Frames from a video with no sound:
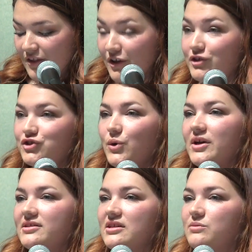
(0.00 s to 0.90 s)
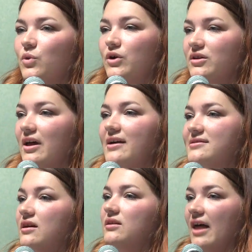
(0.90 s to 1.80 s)
Their choice is more or
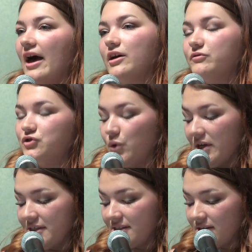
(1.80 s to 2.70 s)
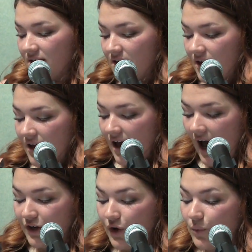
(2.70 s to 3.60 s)
less a lack of choice.
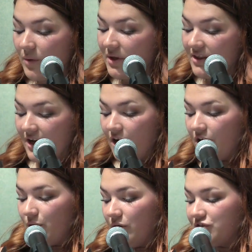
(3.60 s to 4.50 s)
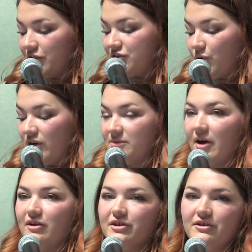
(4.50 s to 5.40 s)
I know women there who have shared stories
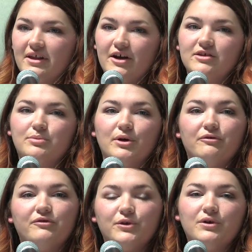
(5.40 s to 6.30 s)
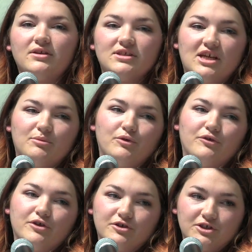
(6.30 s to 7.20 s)
about how they're there to put food on the table
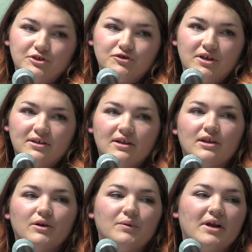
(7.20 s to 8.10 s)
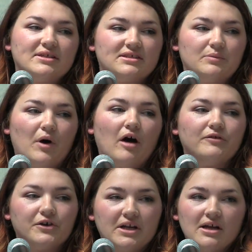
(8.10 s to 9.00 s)
for their children, that they were raised in
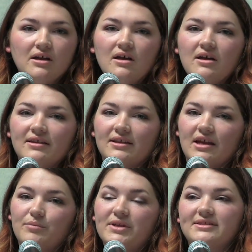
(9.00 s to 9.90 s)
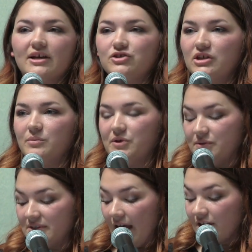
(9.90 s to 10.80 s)
poverty, that they had been sexually
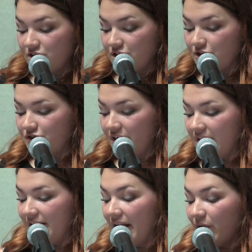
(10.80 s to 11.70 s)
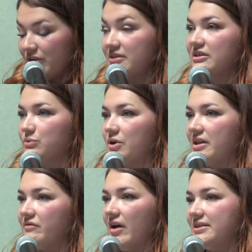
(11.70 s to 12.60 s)
abused as children, and now this is where
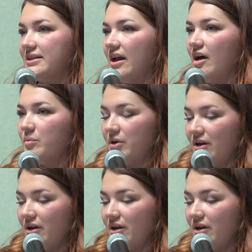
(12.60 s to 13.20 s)
they've ended up.